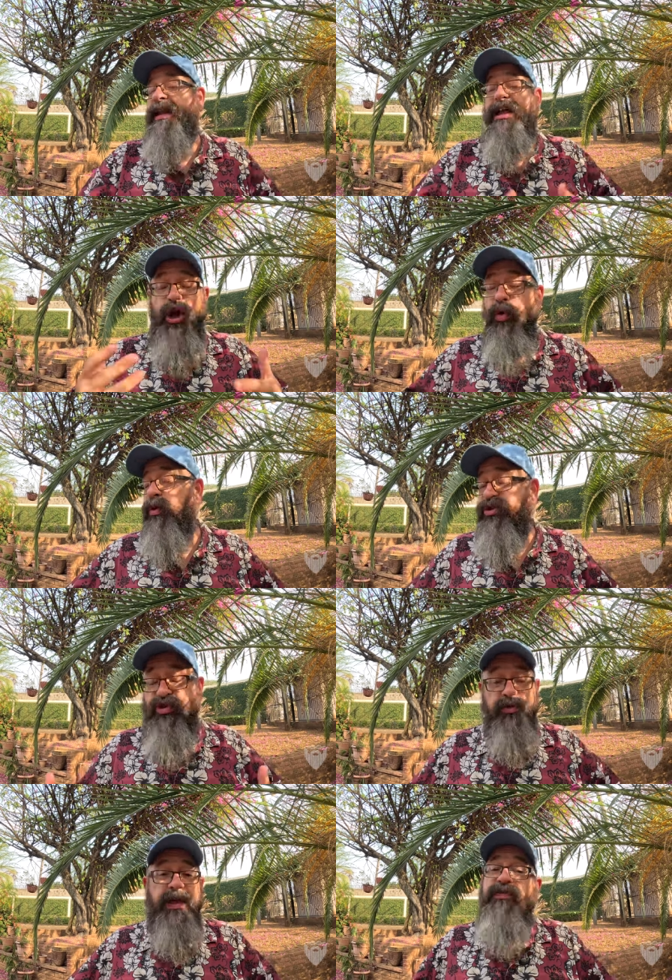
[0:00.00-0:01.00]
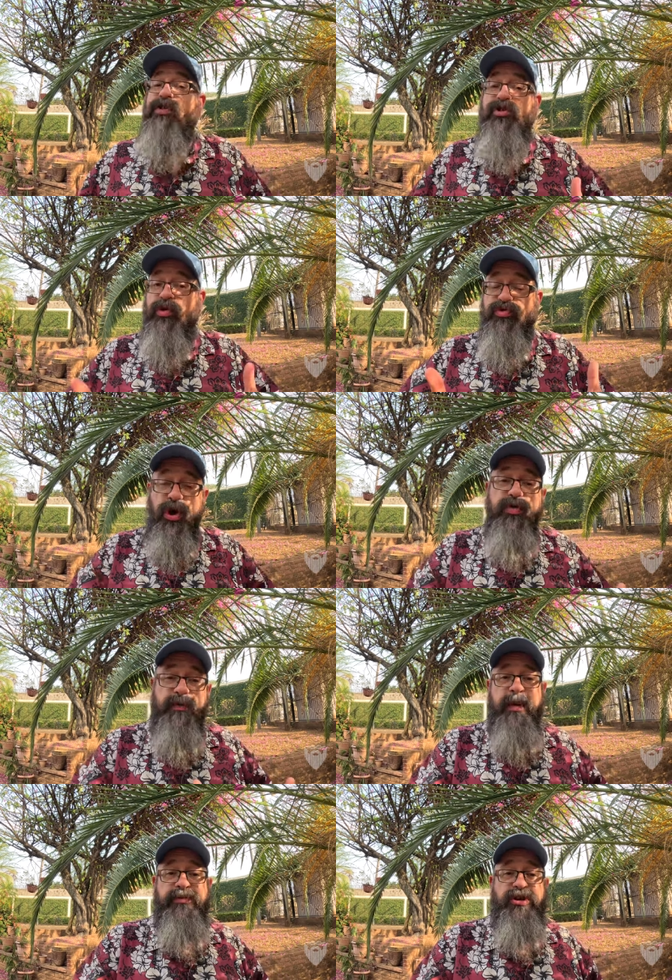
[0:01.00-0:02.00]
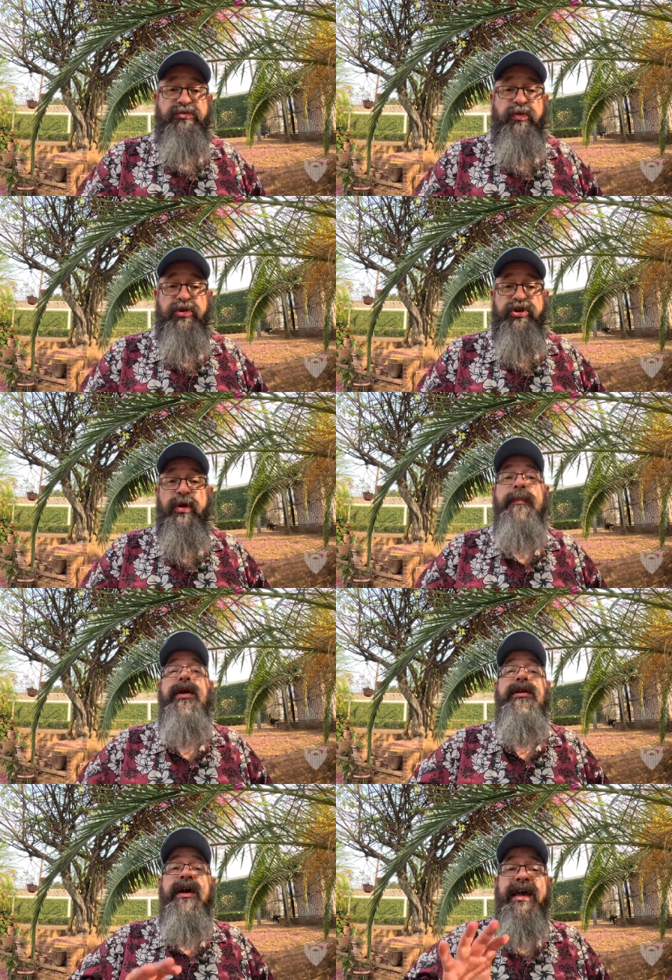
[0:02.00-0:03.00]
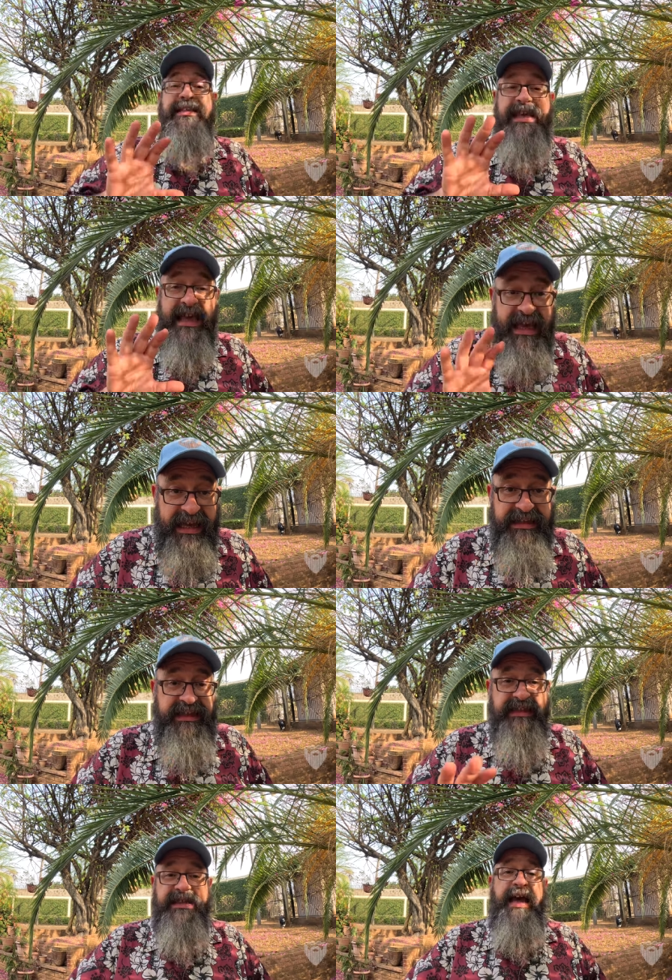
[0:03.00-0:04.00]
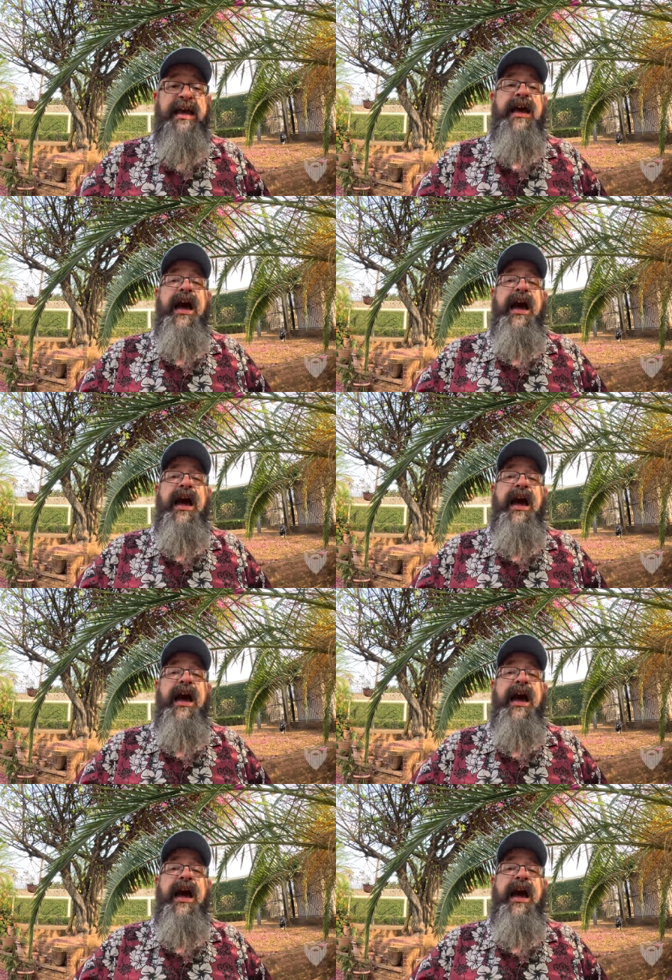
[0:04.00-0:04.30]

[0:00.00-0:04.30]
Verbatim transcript: And I know when you don't live here, you don't know that people generally wouldn't do it, but it's easy to say,